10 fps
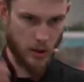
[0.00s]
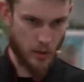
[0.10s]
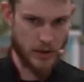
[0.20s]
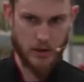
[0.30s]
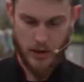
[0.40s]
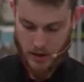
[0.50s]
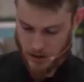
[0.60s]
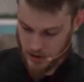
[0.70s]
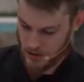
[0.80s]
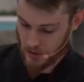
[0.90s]
gooey
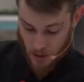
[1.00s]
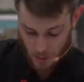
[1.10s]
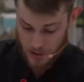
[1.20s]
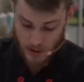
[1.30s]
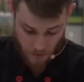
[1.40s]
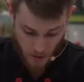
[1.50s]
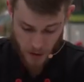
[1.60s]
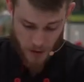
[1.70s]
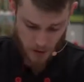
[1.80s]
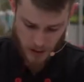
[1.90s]
cheese, almost like
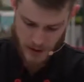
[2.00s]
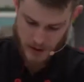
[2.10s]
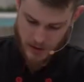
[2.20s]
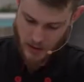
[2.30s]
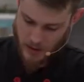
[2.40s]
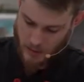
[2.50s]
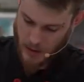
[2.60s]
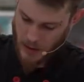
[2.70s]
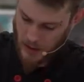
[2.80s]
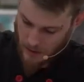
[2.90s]
fondue, like I said in the
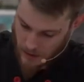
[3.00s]
beginning,